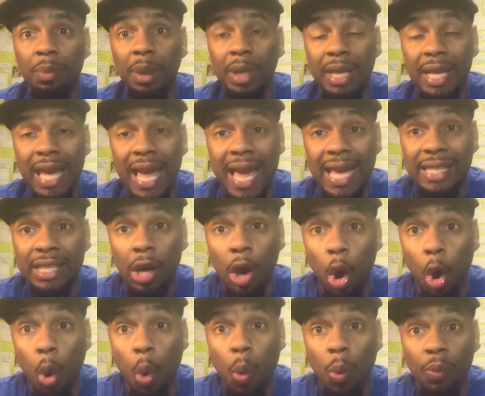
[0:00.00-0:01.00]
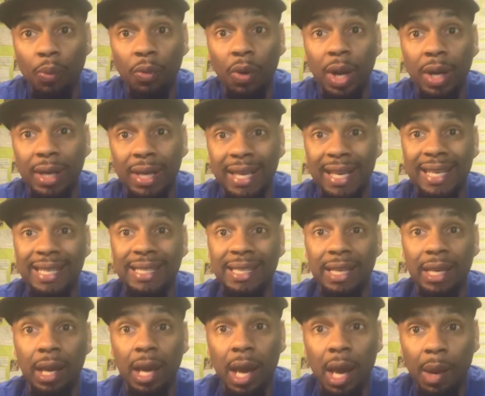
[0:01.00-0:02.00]
but he has home run
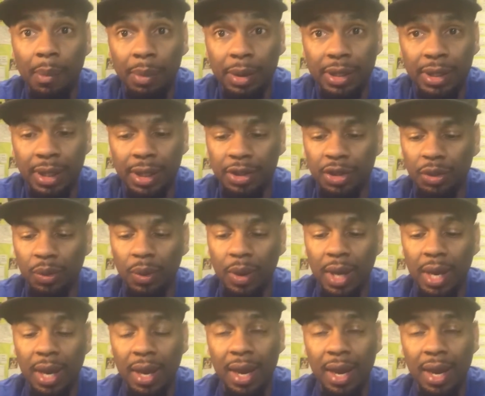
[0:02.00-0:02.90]
hitting potential.